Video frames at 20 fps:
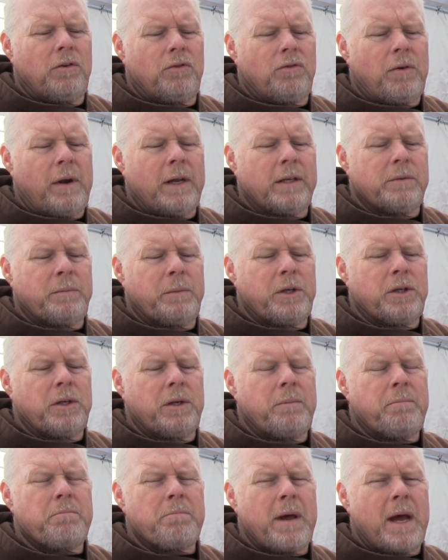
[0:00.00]

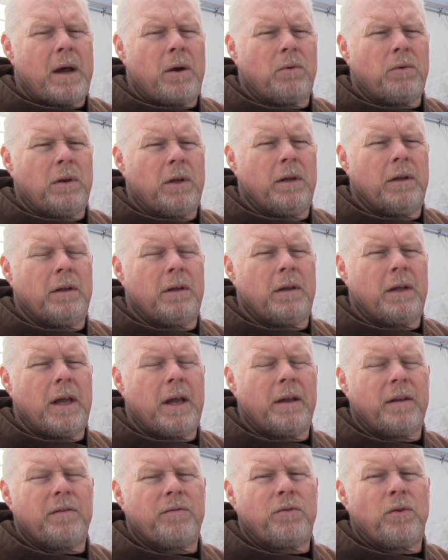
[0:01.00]
transmission mount
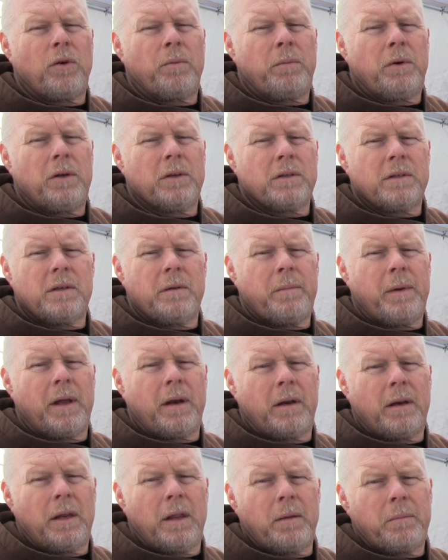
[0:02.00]
has 4 bolts that
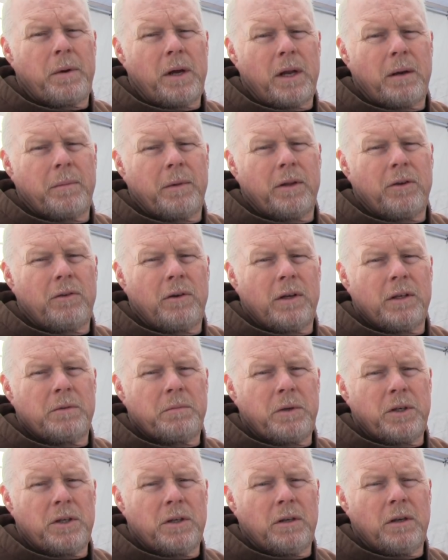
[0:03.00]
mount it to the bottom of the
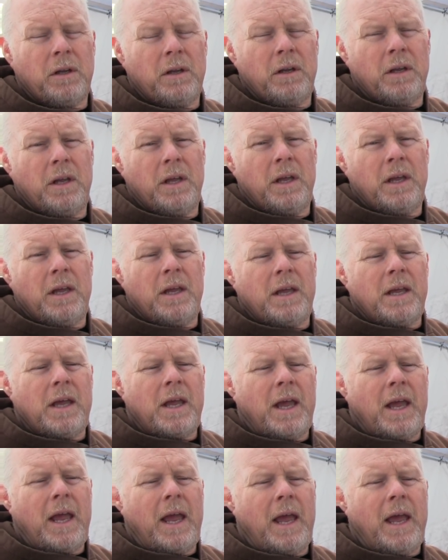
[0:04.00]
transmission,
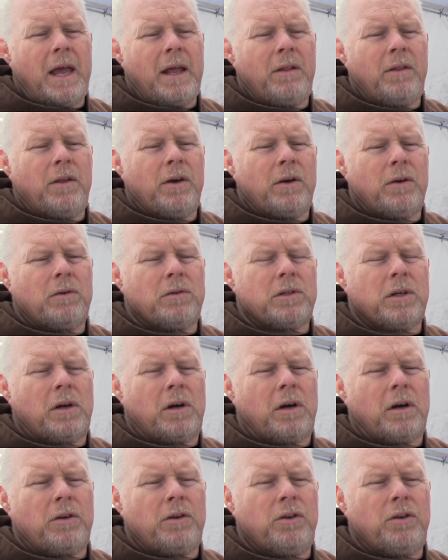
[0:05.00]
and those
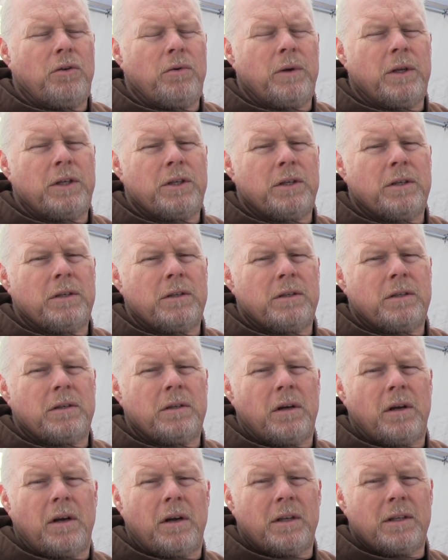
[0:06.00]
are 2 inches
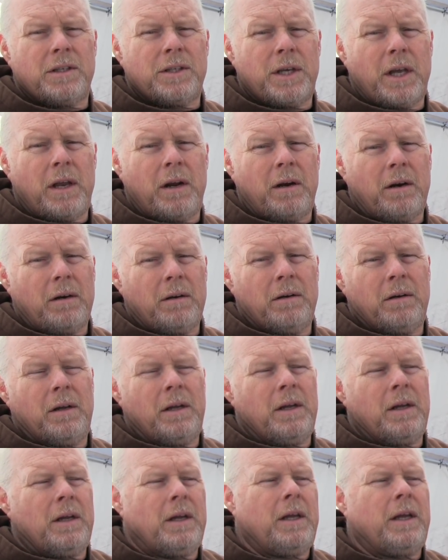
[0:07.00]
on center.
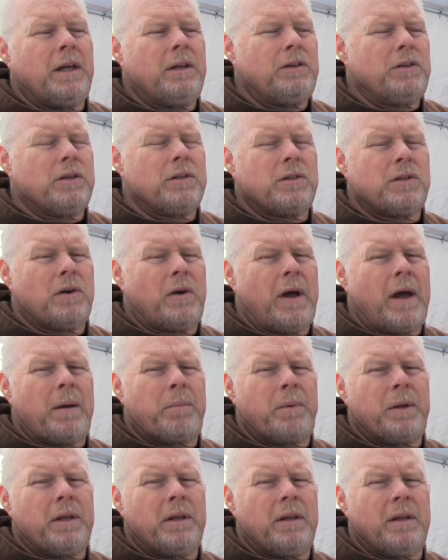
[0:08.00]
It just so
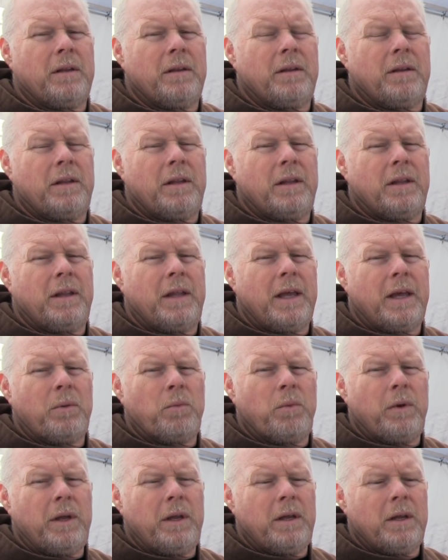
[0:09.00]
happened
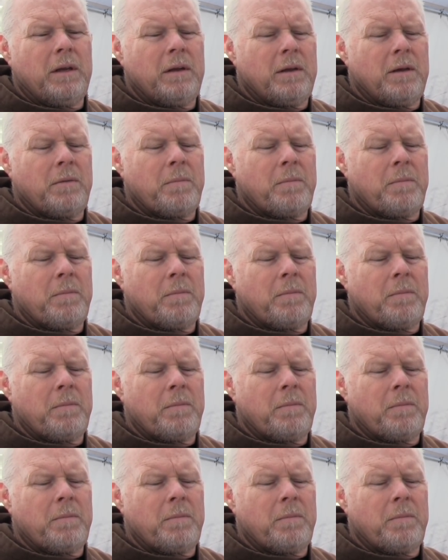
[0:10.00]
that we